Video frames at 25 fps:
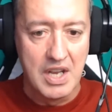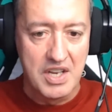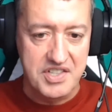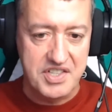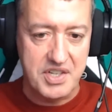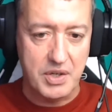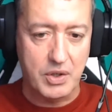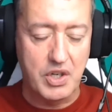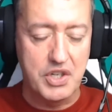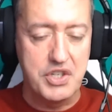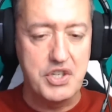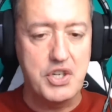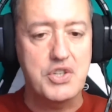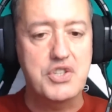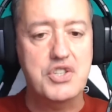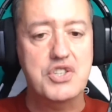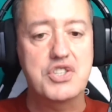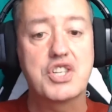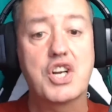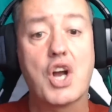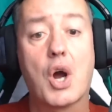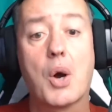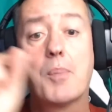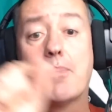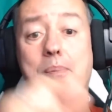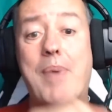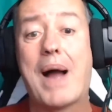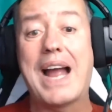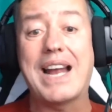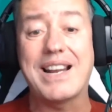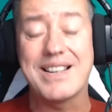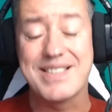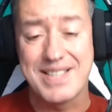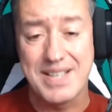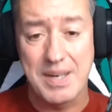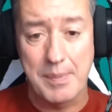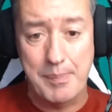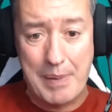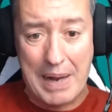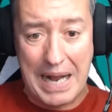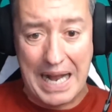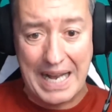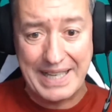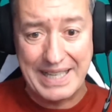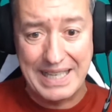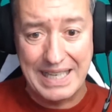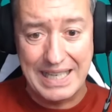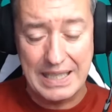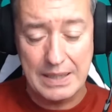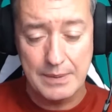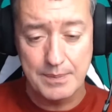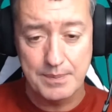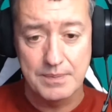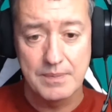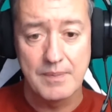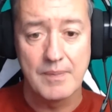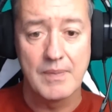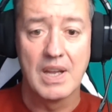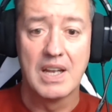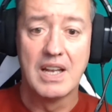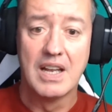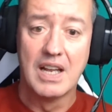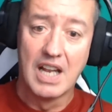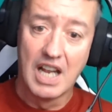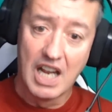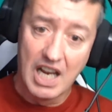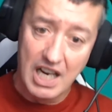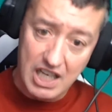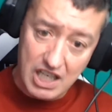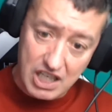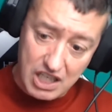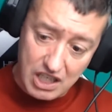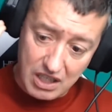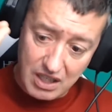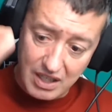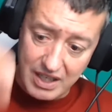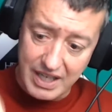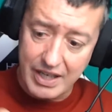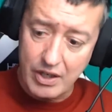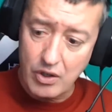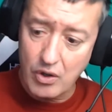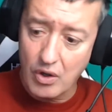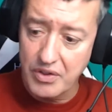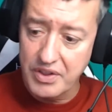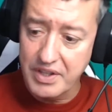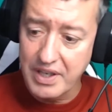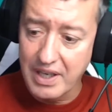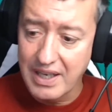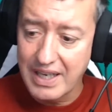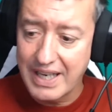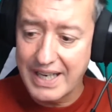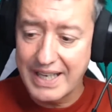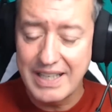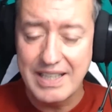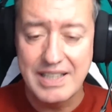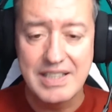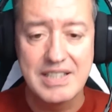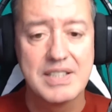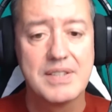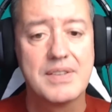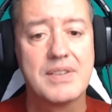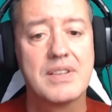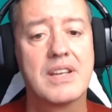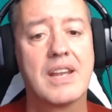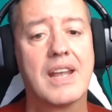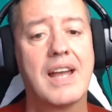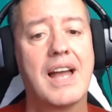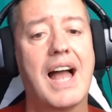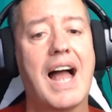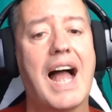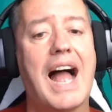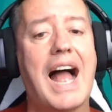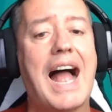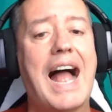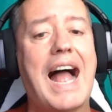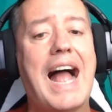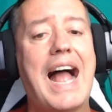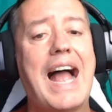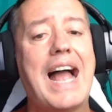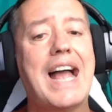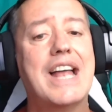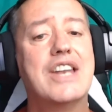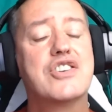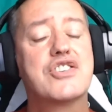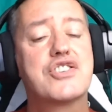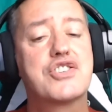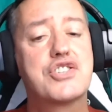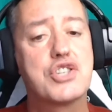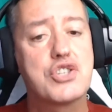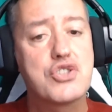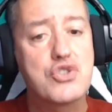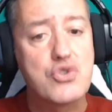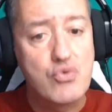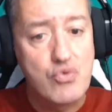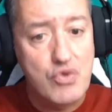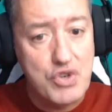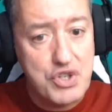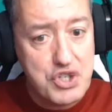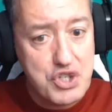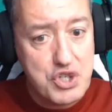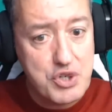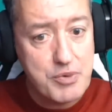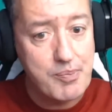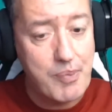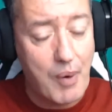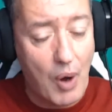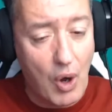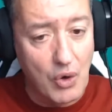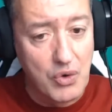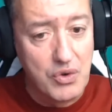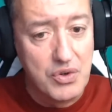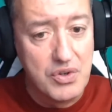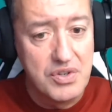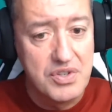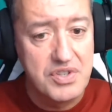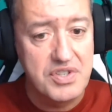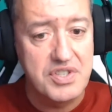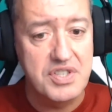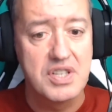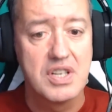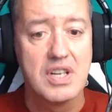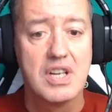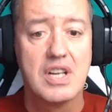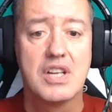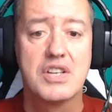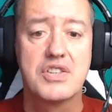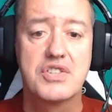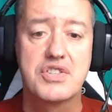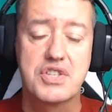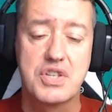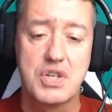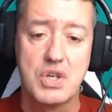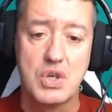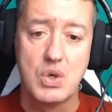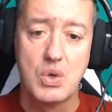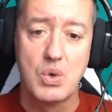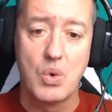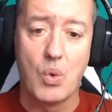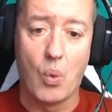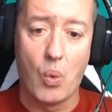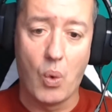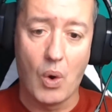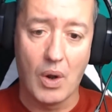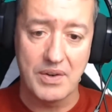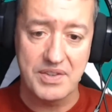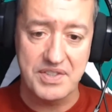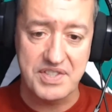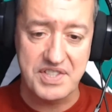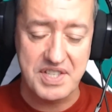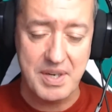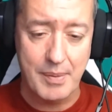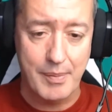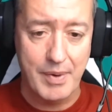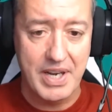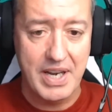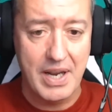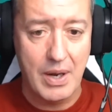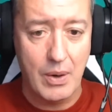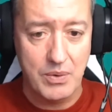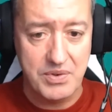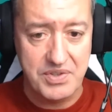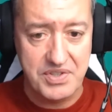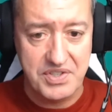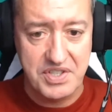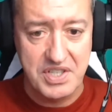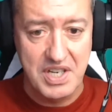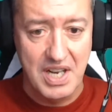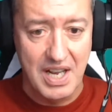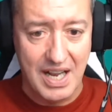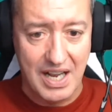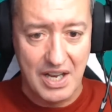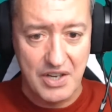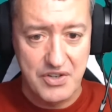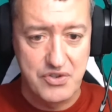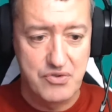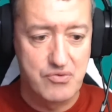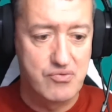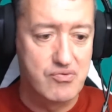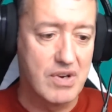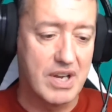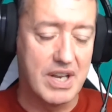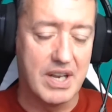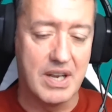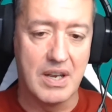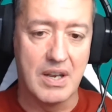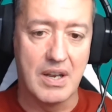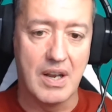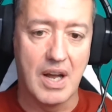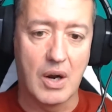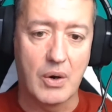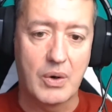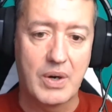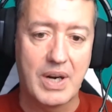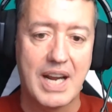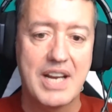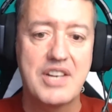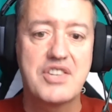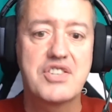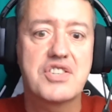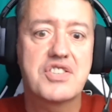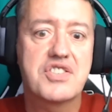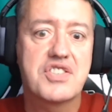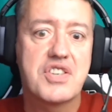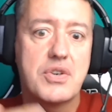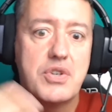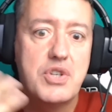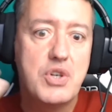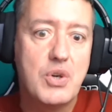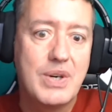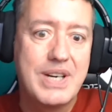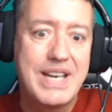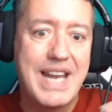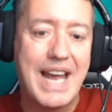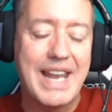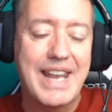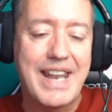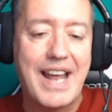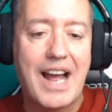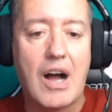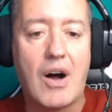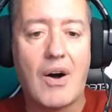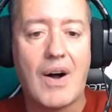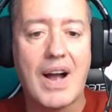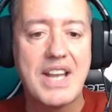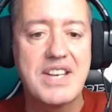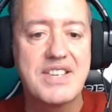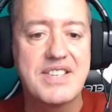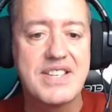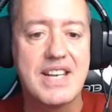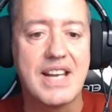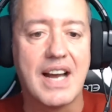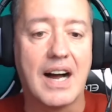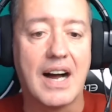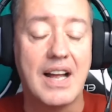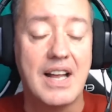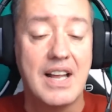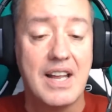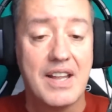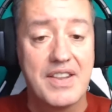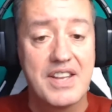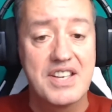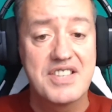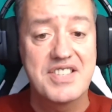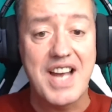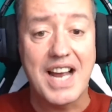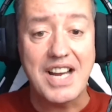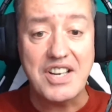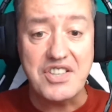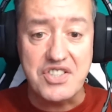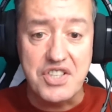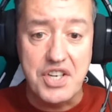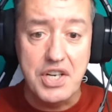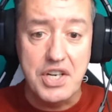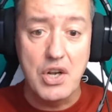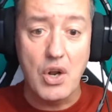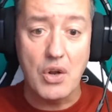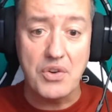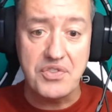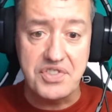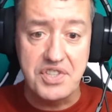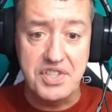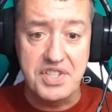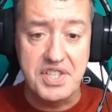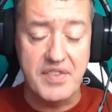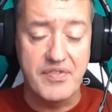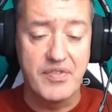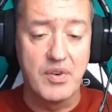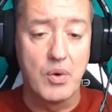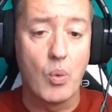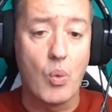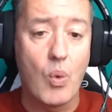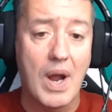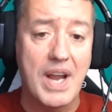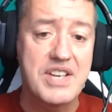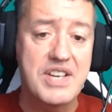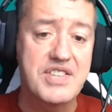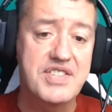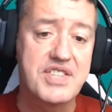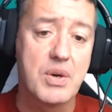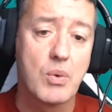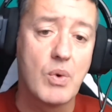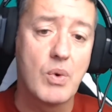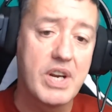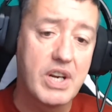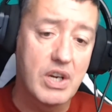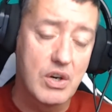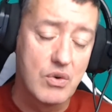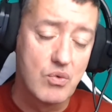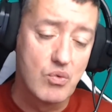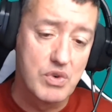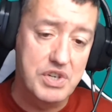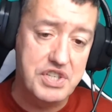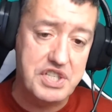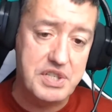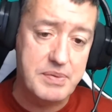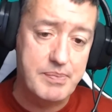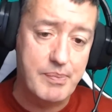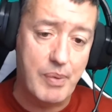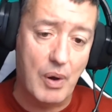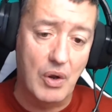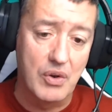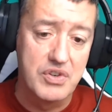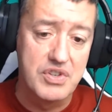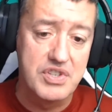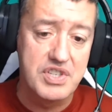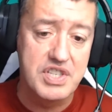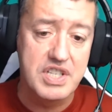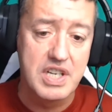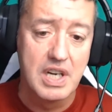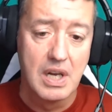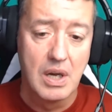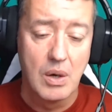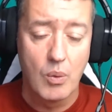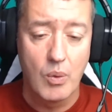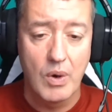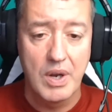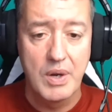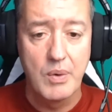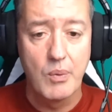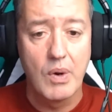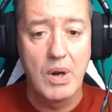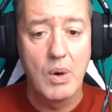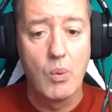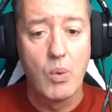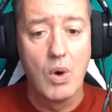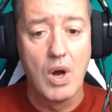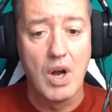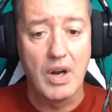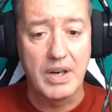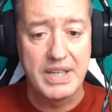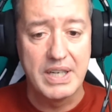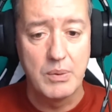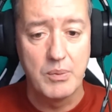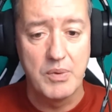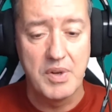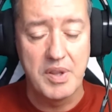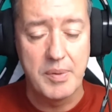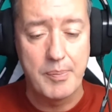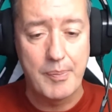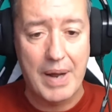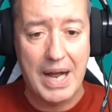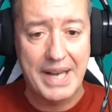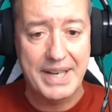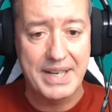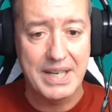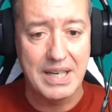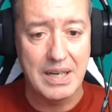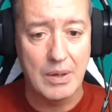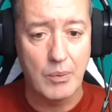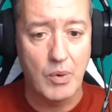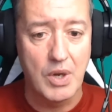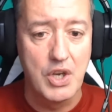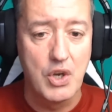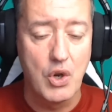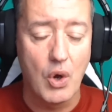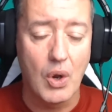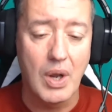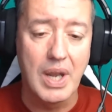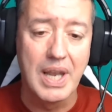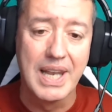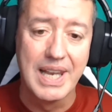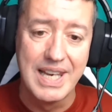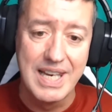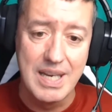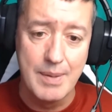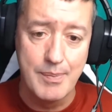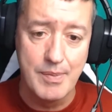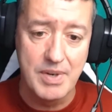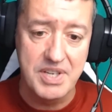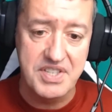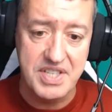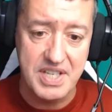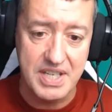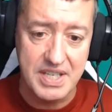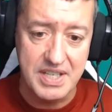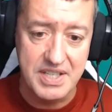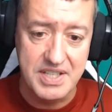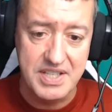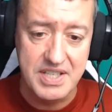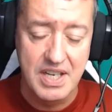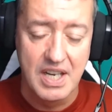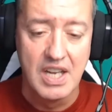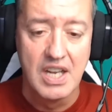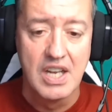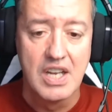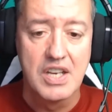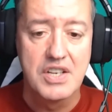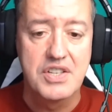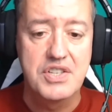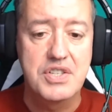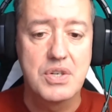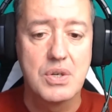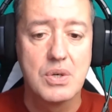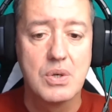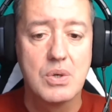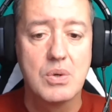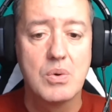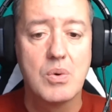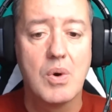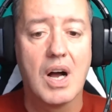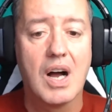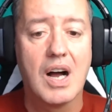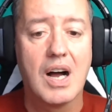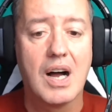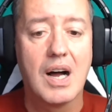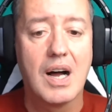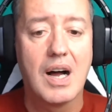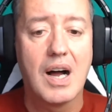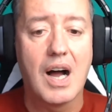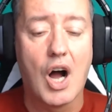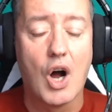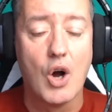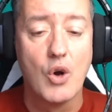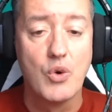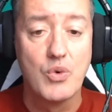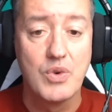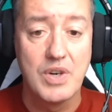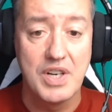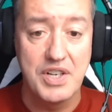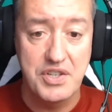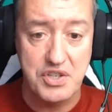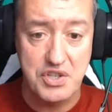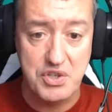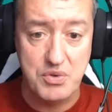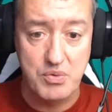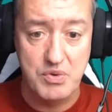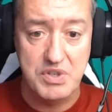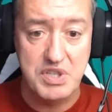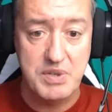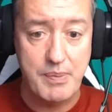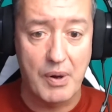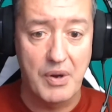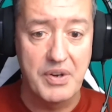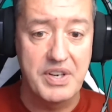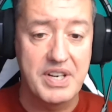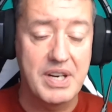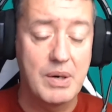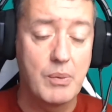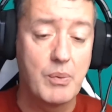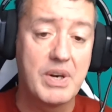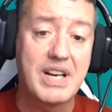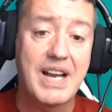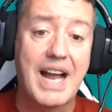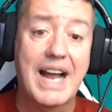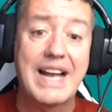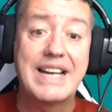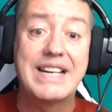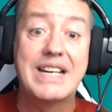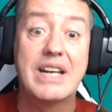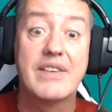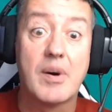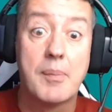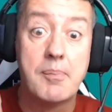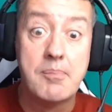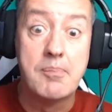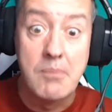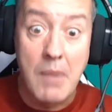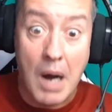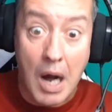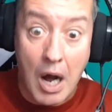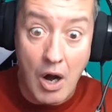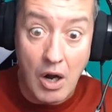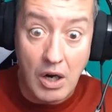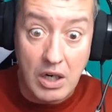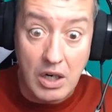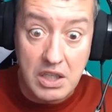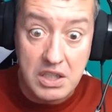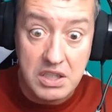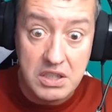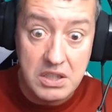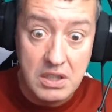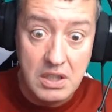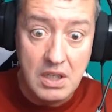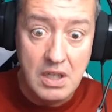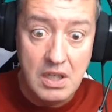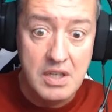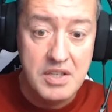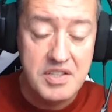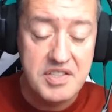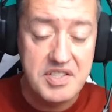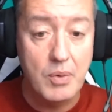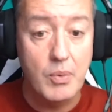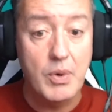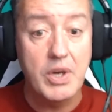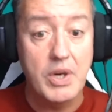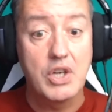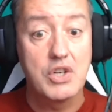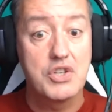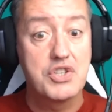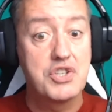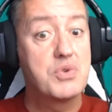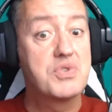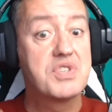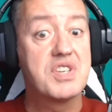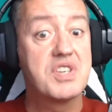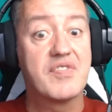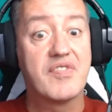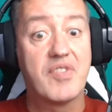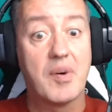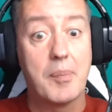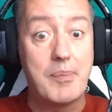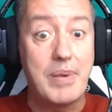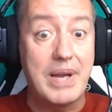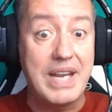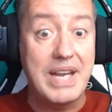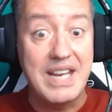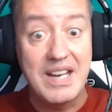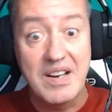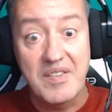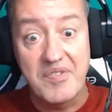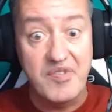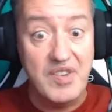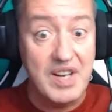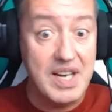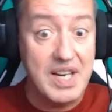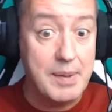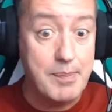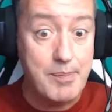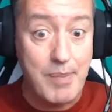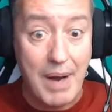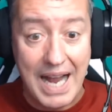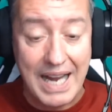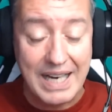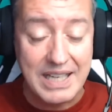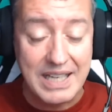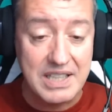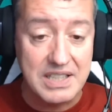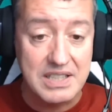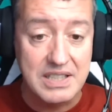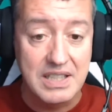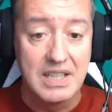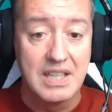So can you just go back to the Padlet, click on the link and just respond to what someone else has written, okay, just so you get that idea. There's actually lots of different ways that we can respond when we're working with Padlet. We're not limited to only just responding. We can give a mark, so we could use it for peer feedback,